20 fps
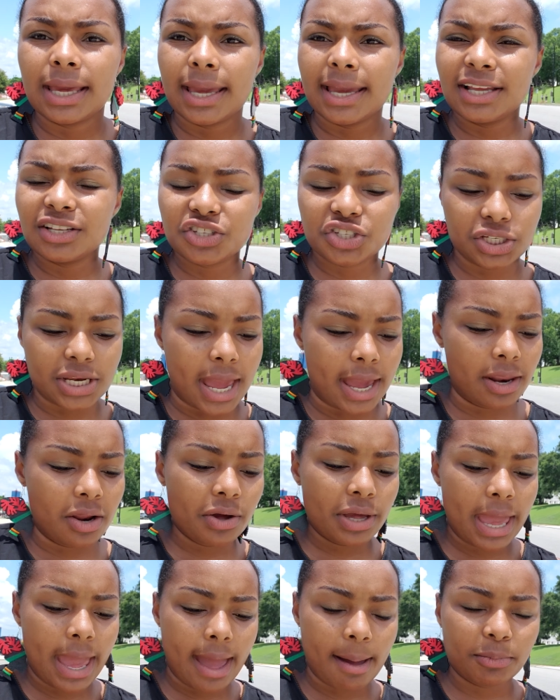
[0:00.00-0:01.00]
each state.
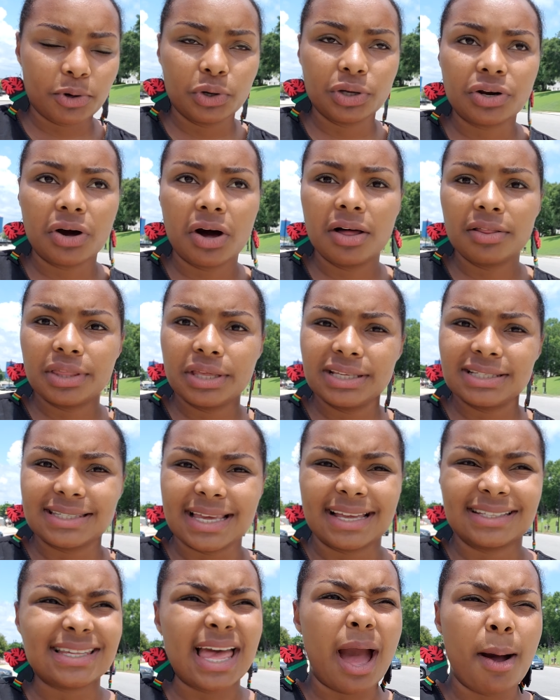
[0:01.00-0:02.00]
Okay, I'm going to all these
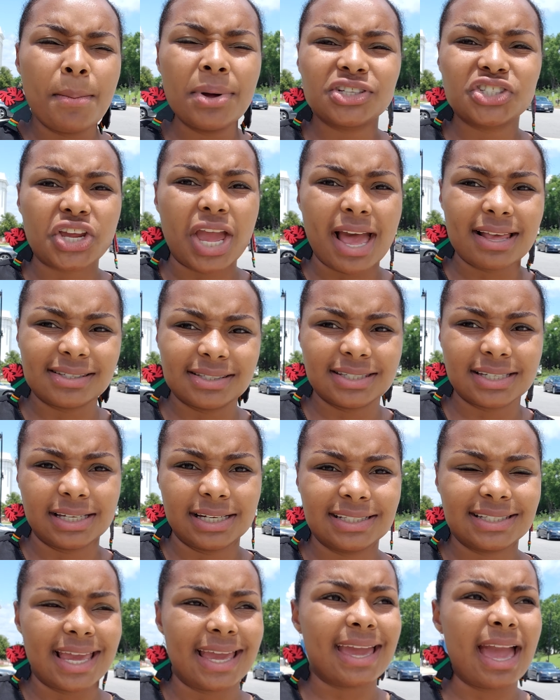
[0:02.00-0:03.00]
states. How much gas is
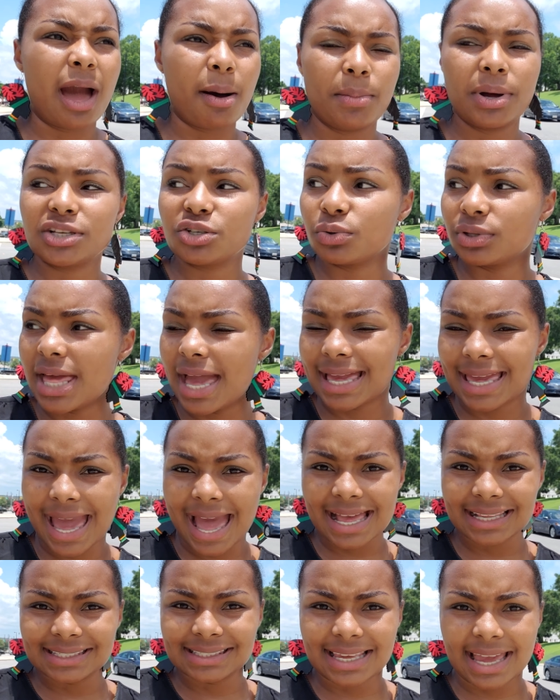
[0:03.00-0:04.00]
gonna take? How much will that
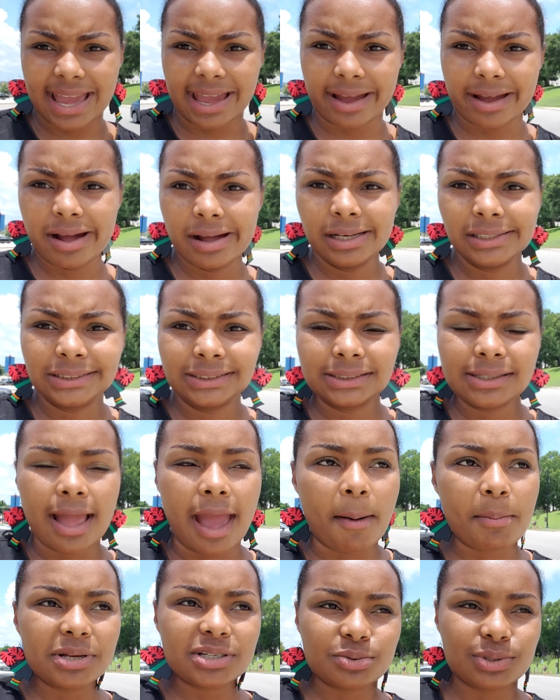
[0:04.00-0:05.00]
gas take?
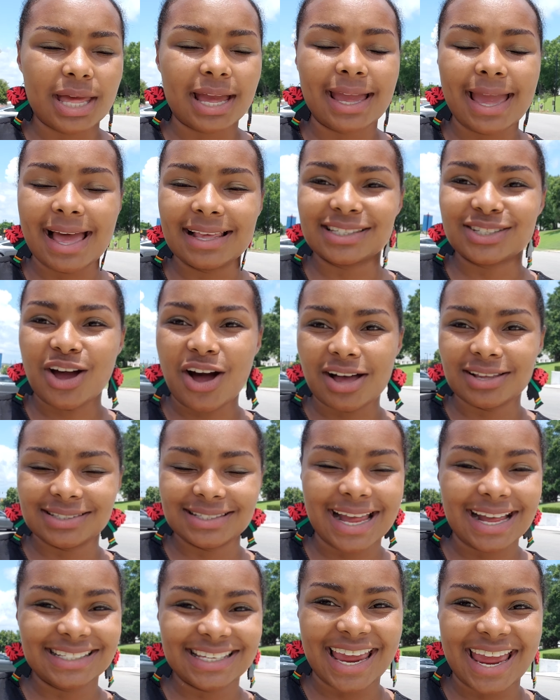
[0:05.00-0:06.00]
How much will that gas cost?
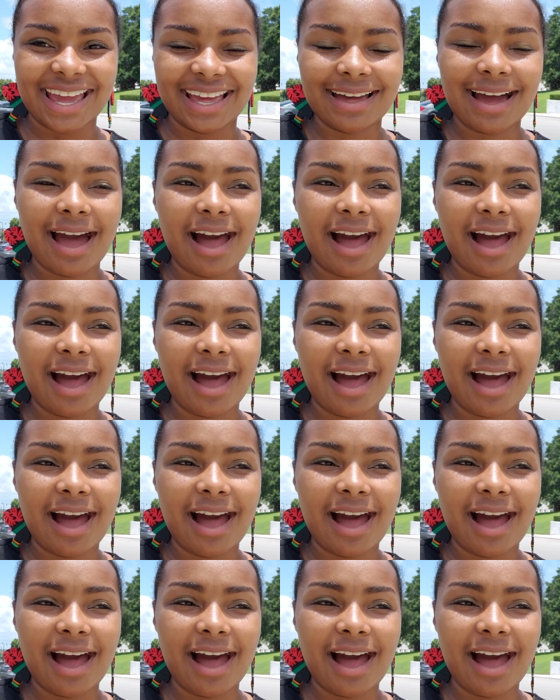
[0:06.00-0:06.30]
Not take.